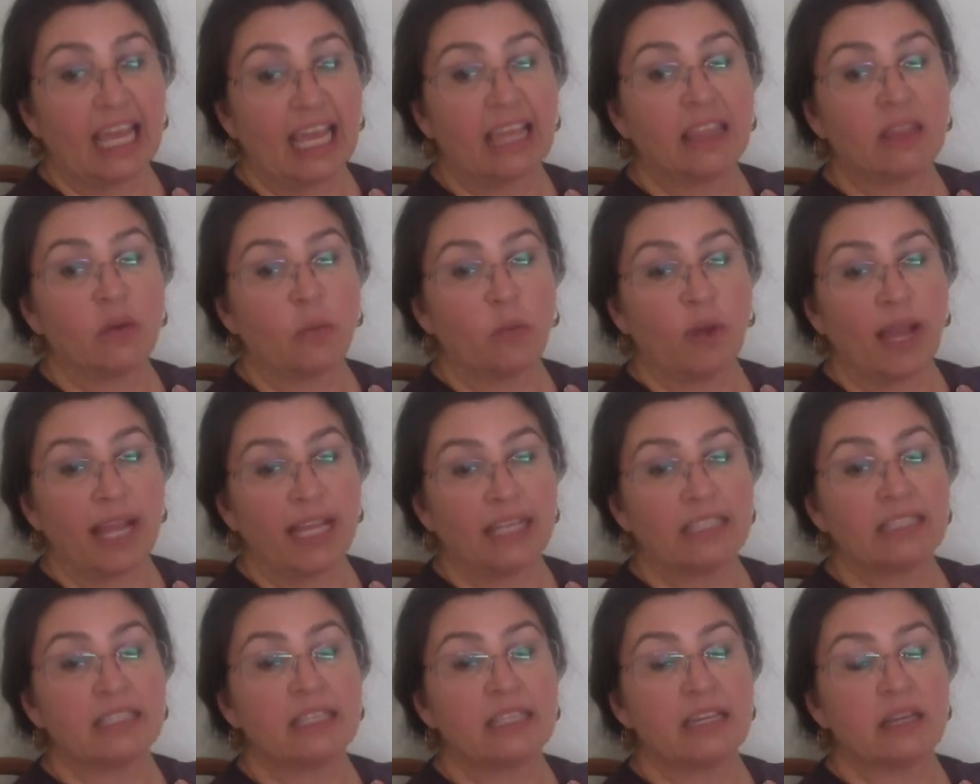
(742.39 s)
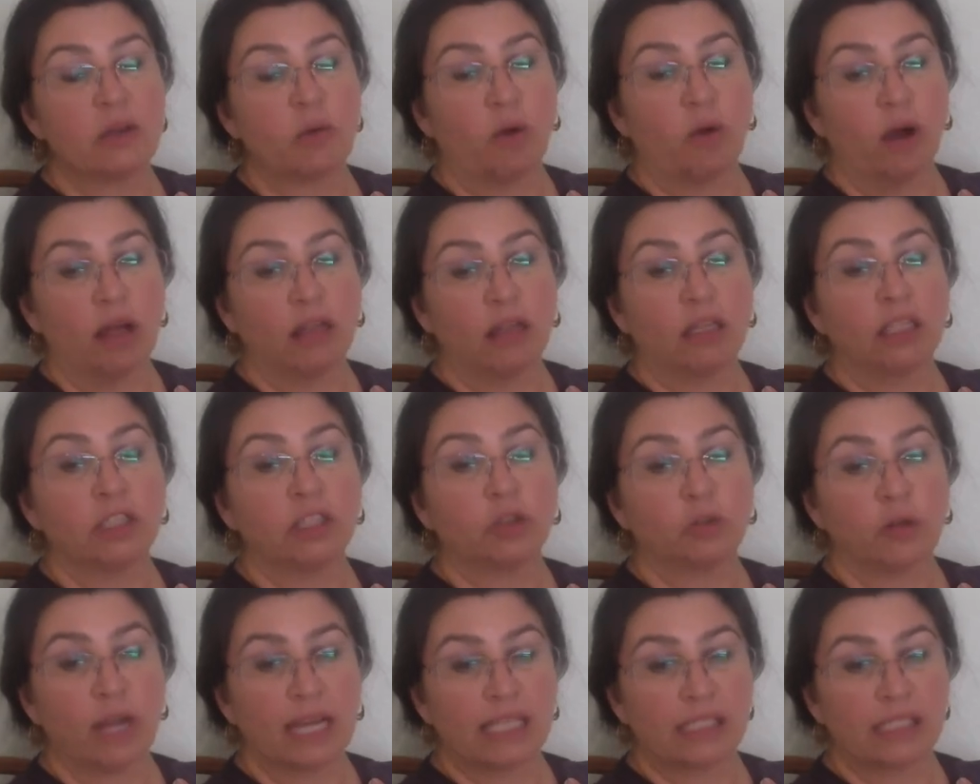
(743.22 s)
in the ways that you all
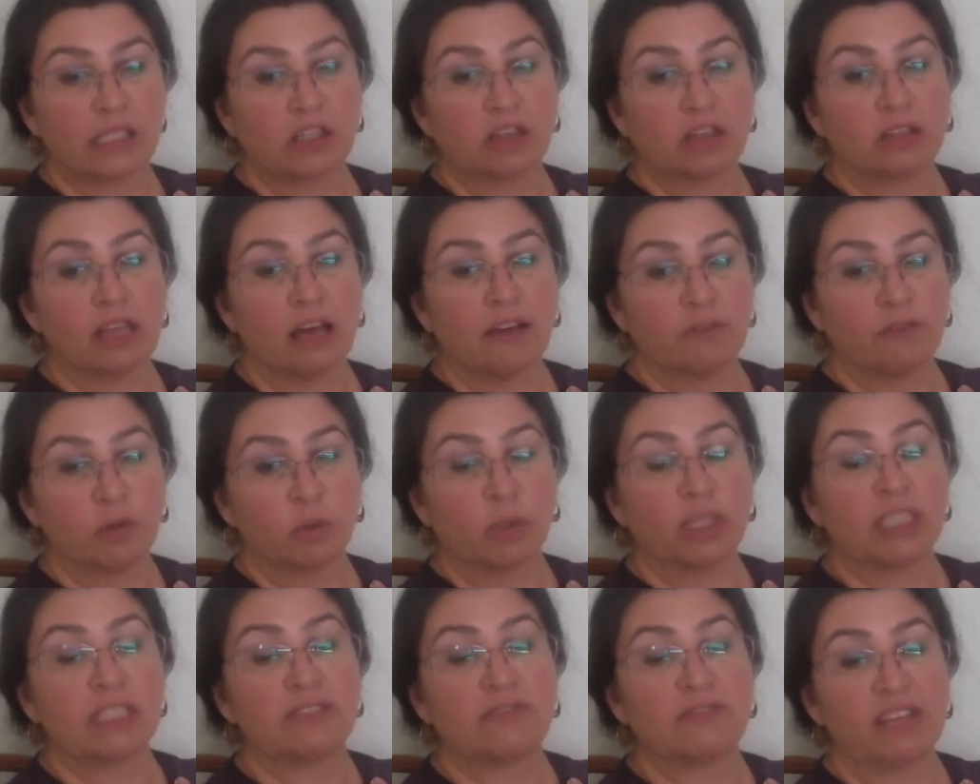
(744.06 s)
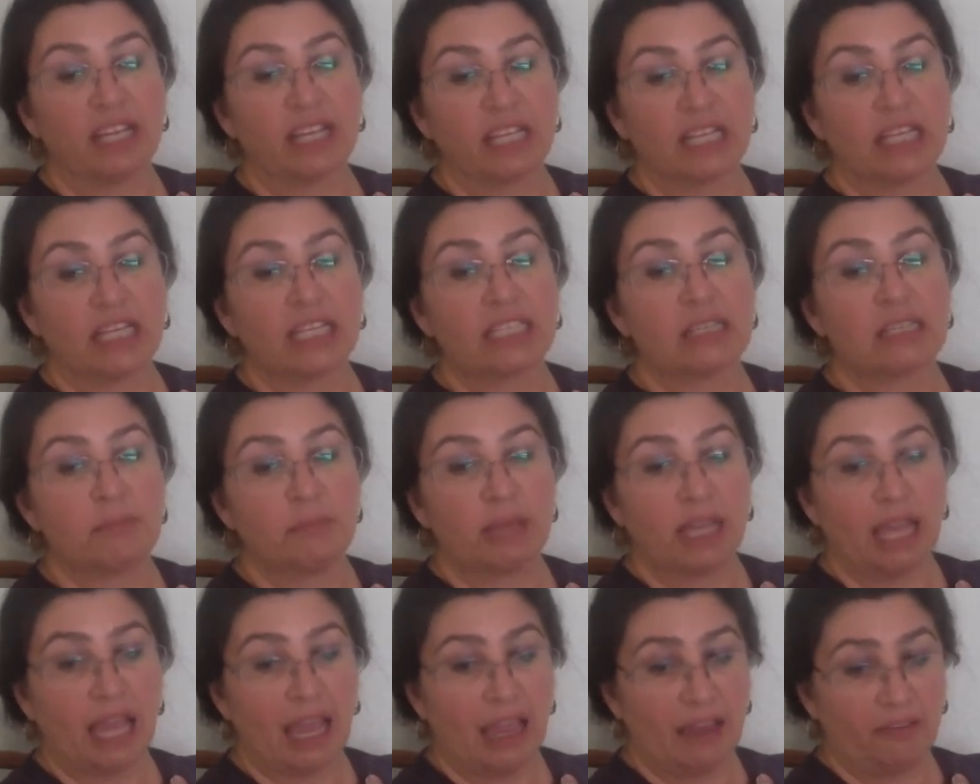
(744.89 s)
address your loved one's feelings and
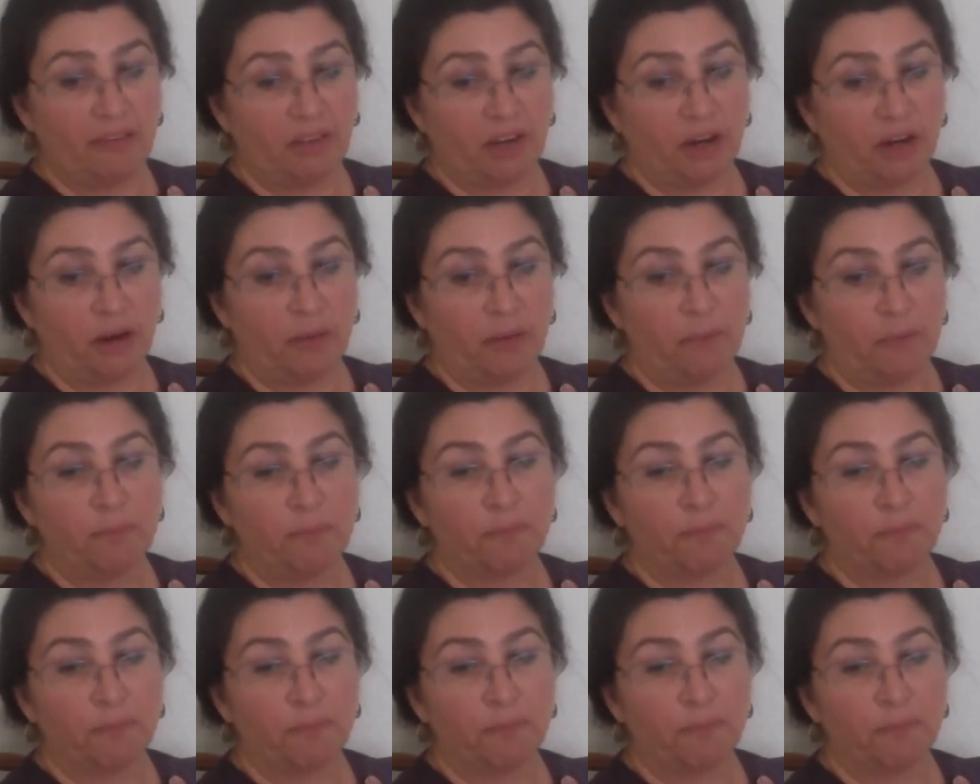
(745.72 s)
behavior.